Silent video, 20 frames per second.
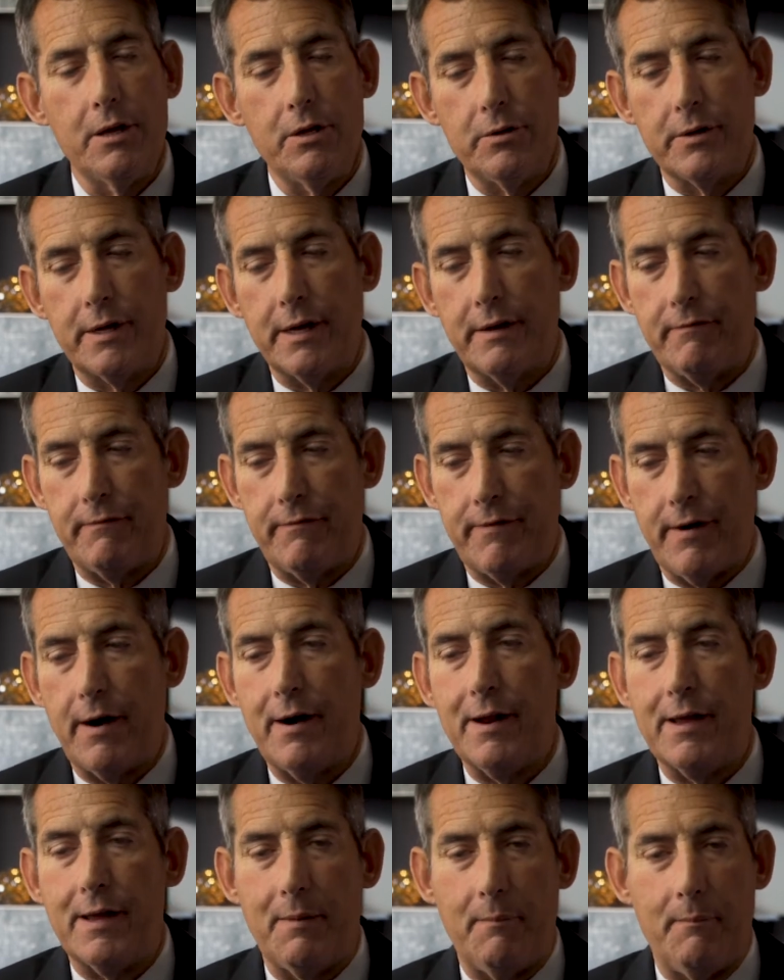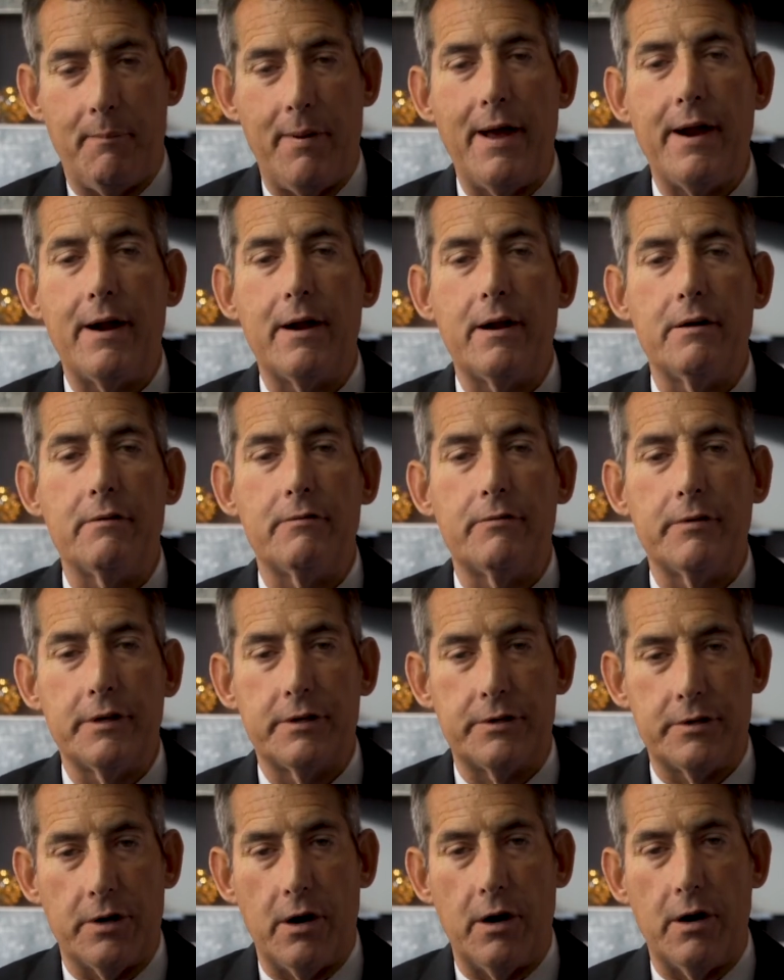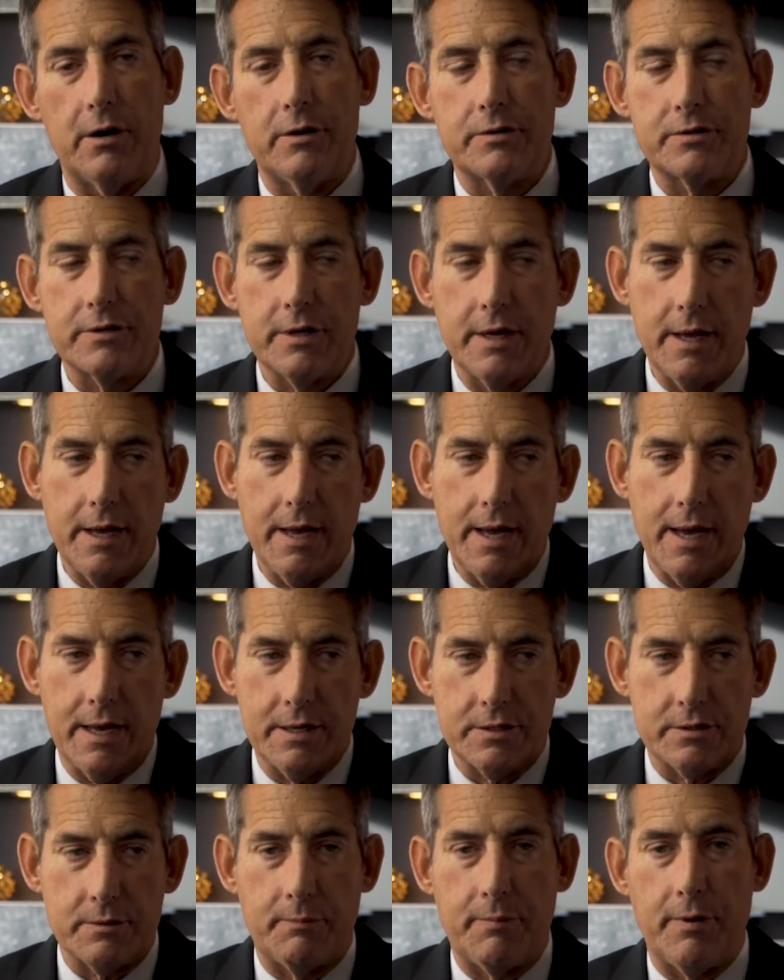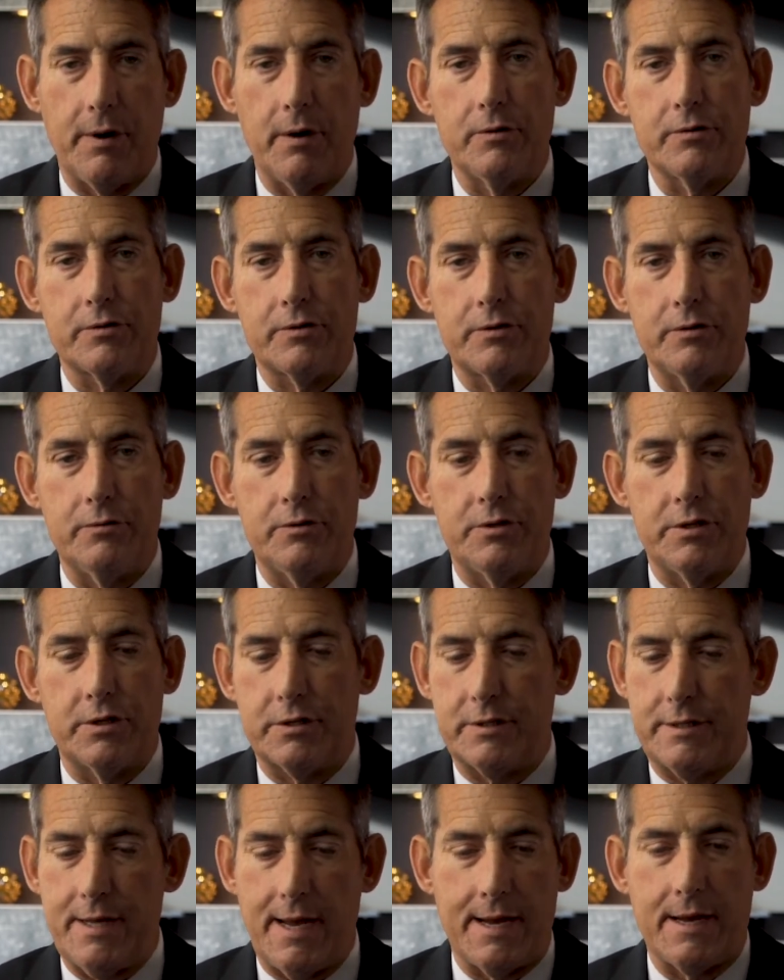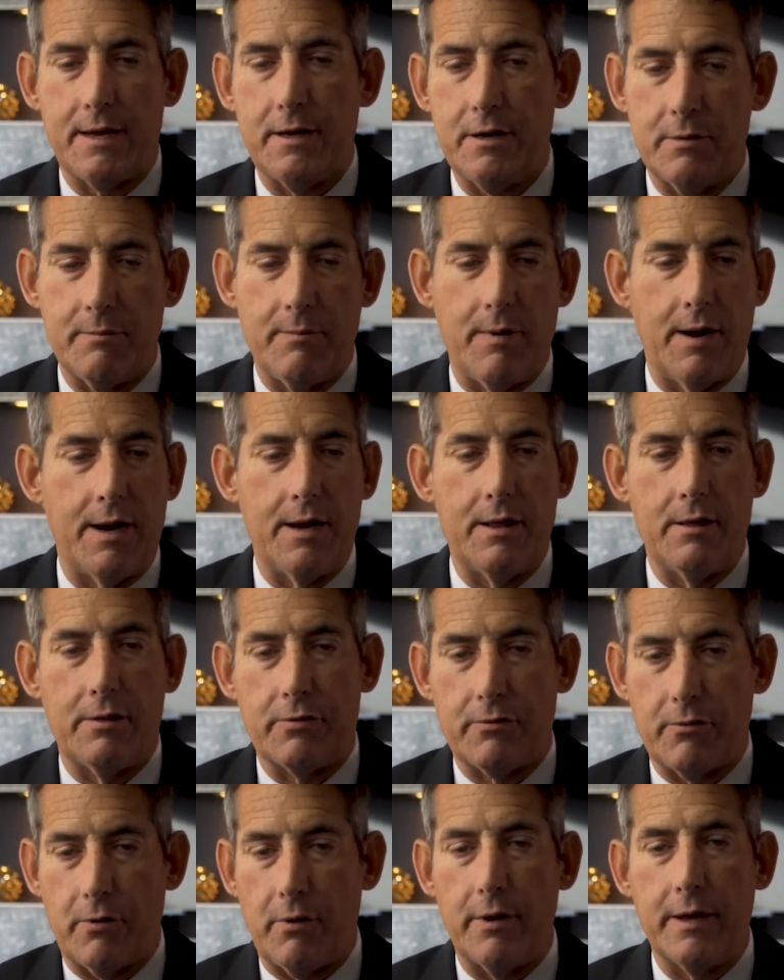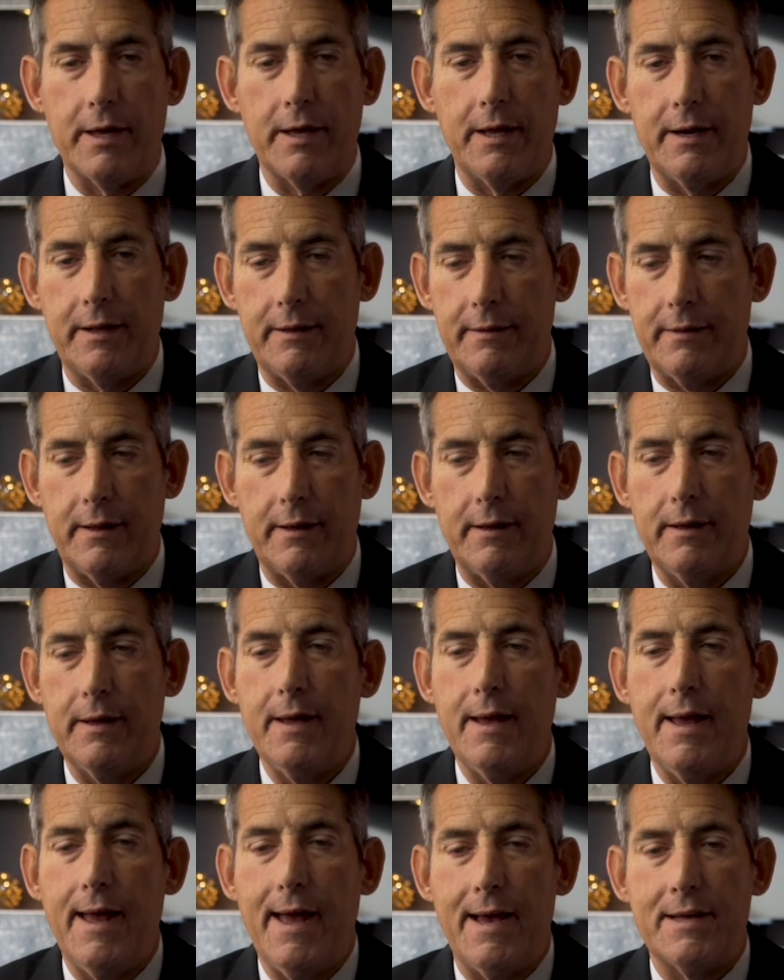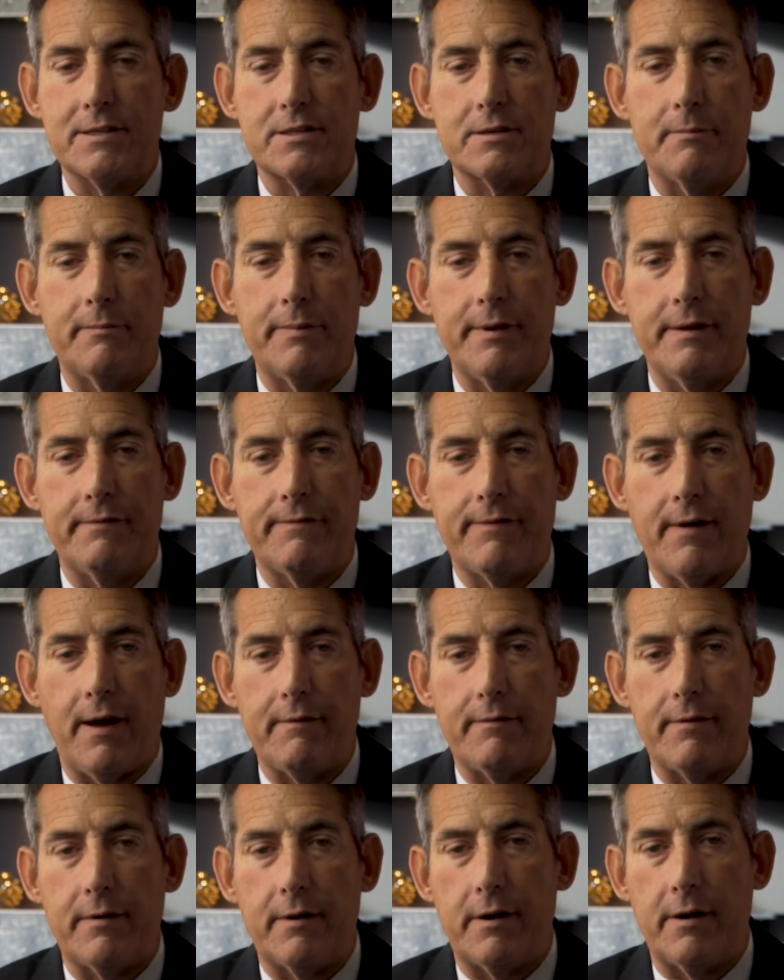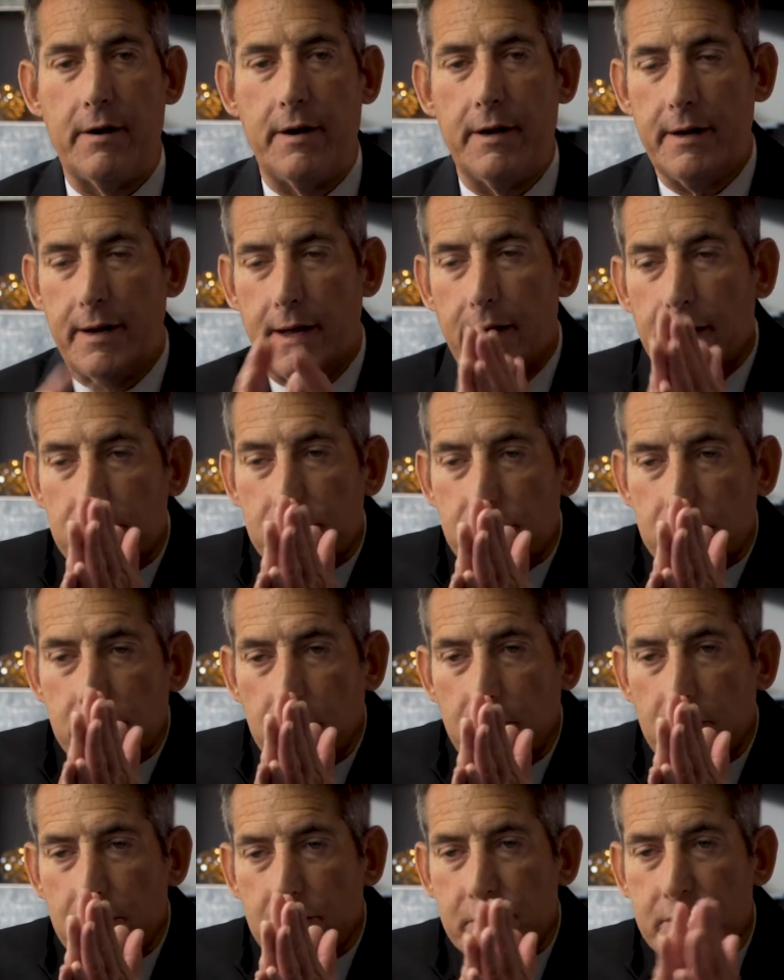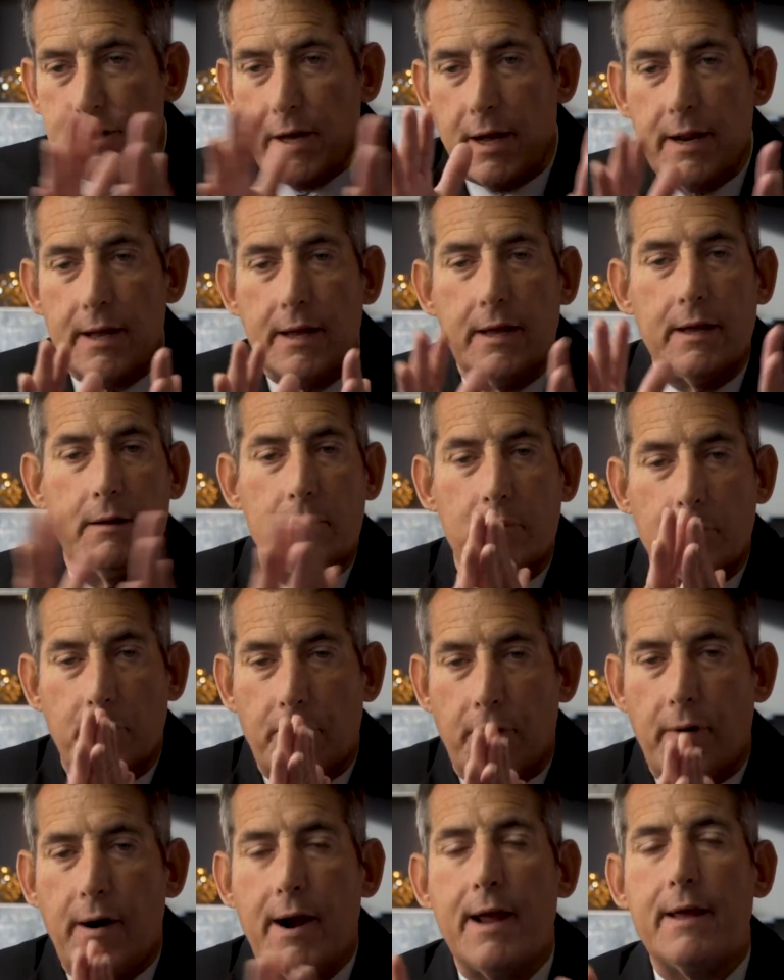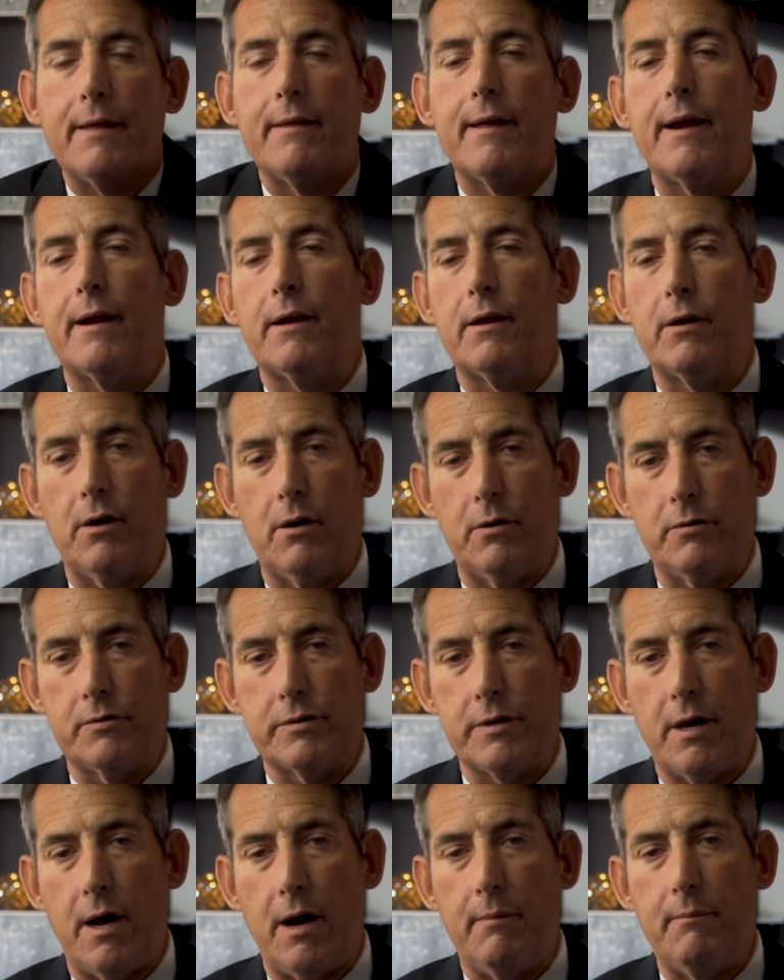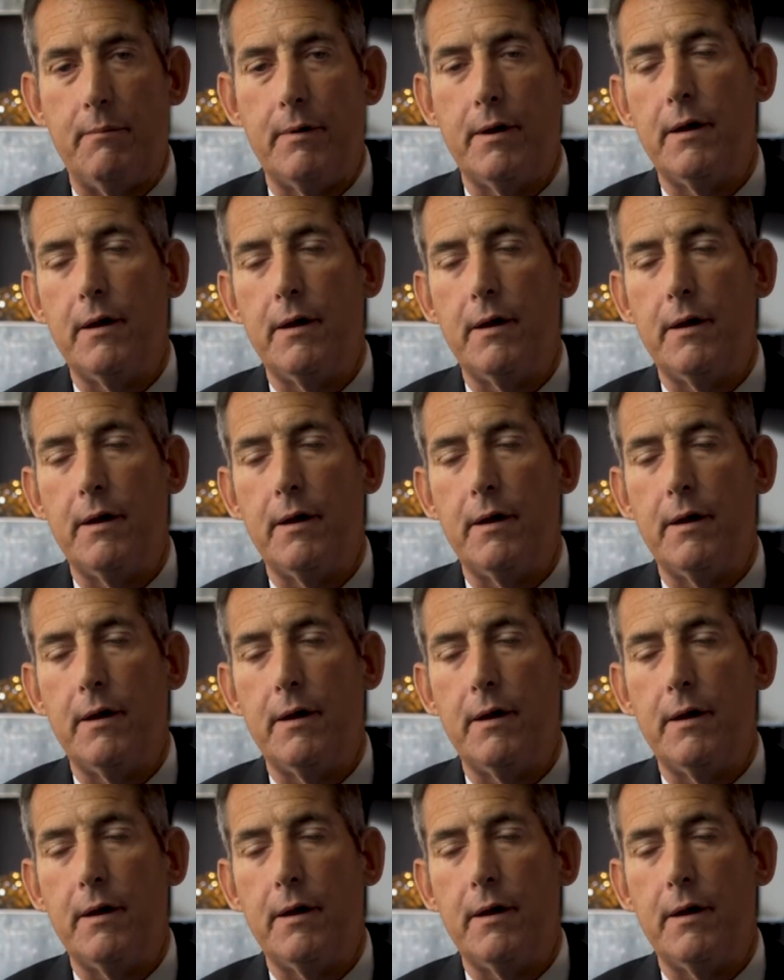you get very competitive returns as opposed to just taking your money, throwing it in the S&P 500 index, setting it and praying that it goes up.